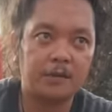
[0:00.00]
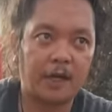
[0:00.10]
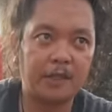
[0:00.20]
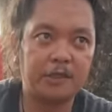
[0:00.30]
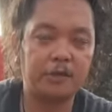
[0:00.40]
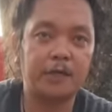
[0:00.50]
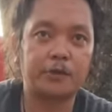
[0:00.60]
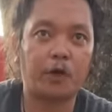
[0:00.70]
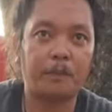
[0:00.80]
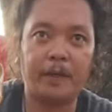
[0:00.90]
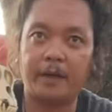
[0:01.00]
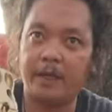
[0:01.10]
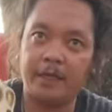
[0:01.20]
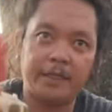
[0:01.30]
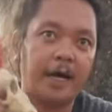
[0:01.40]
Traditional
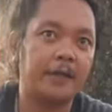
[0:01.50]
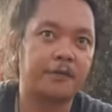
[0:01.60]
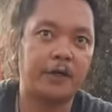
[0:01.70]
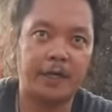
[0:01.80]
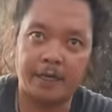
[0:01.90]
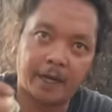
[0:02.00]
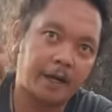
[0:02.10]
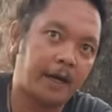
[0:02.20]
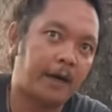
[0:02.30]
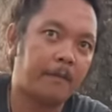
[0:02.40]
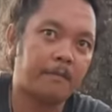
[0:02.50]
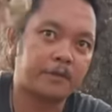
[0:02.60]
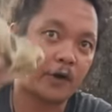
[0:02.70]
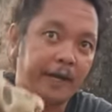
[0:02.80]
trophy in the hunter in a tribe.